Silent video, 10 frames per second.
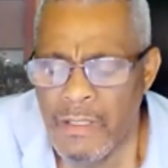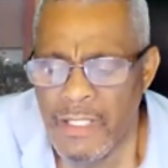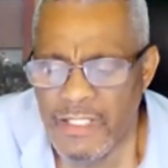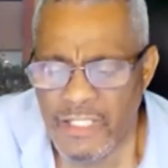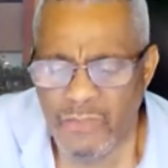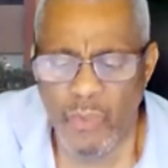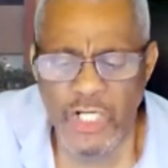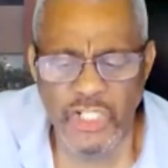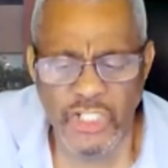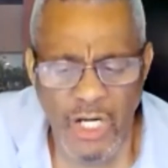He says, we
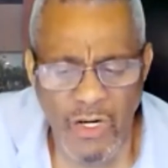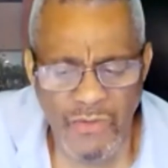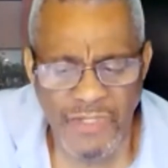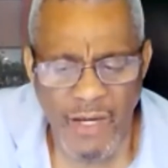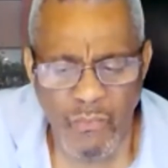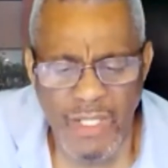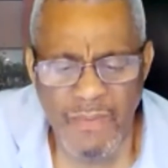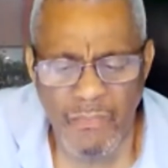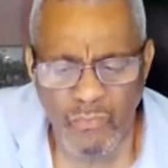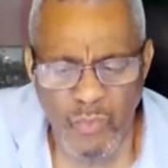show
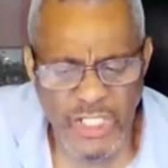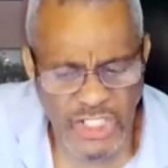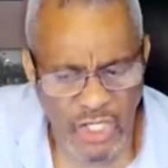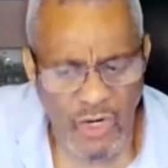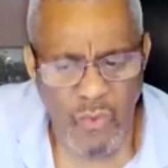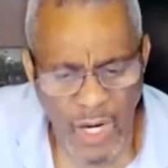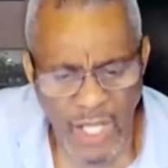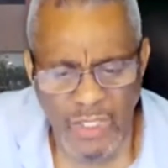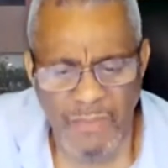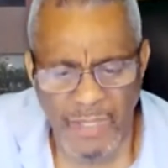
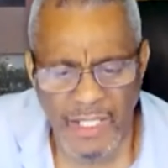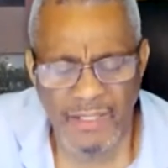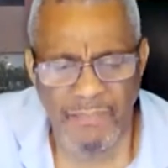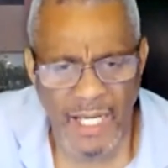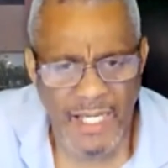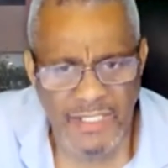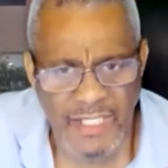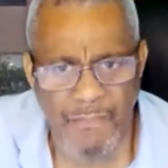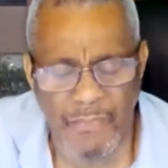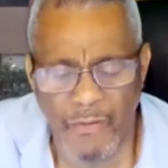what we mean by
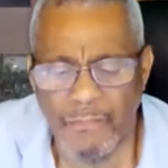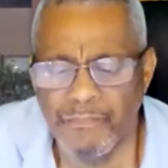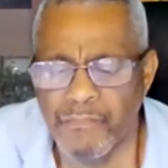example.